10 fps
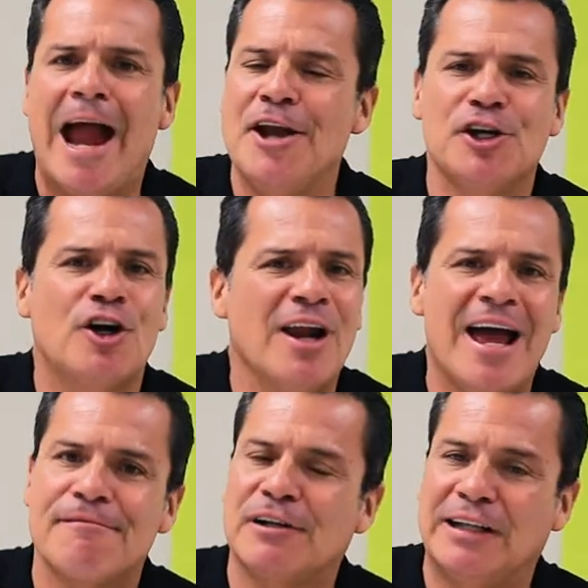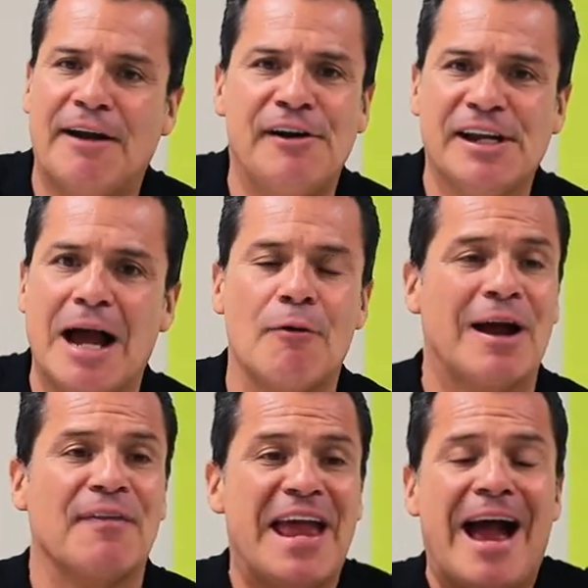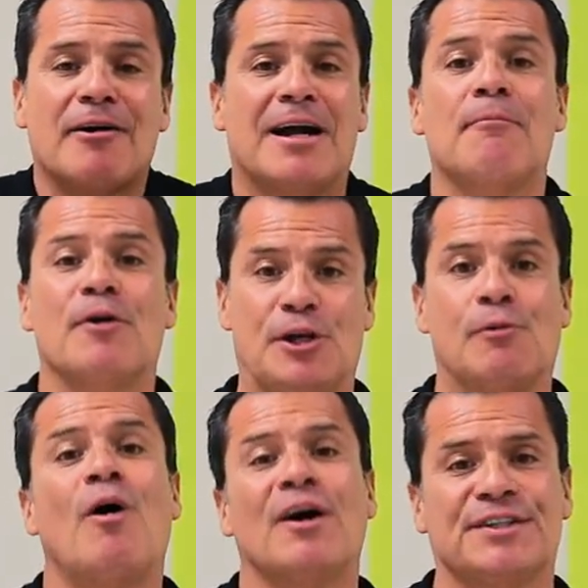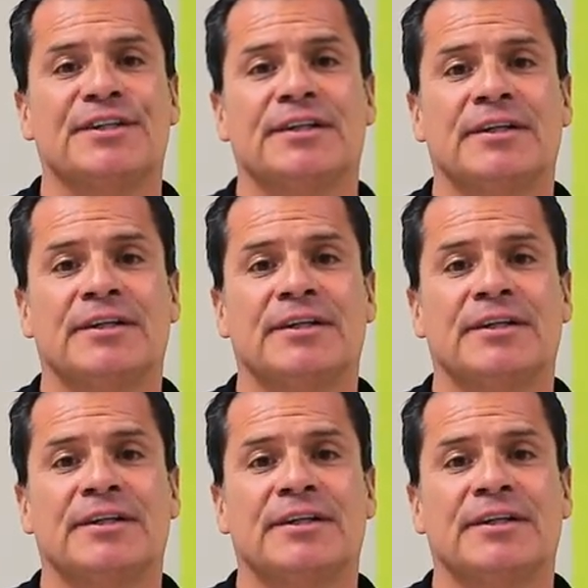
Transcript: And you've got to have clarity around the outcome, what you want.